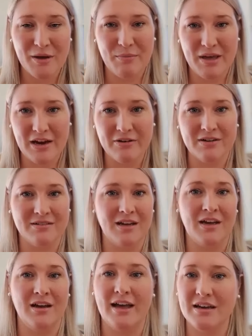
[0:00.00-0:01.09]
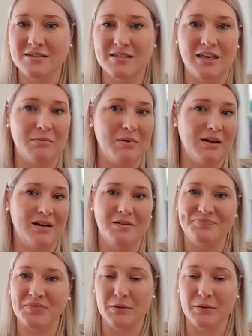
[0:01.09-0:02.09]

parent, housekeeper,